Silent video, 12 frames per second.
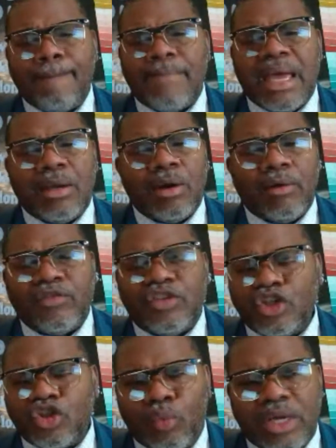manner of
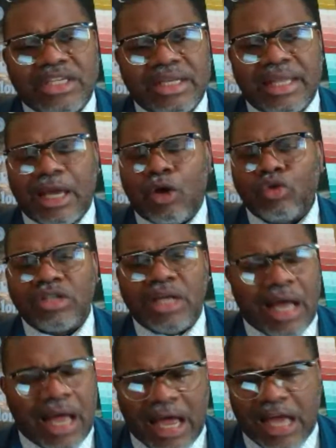situation that goes
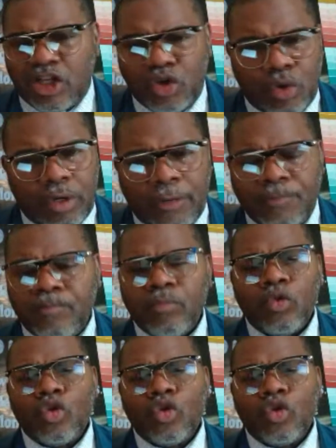contrary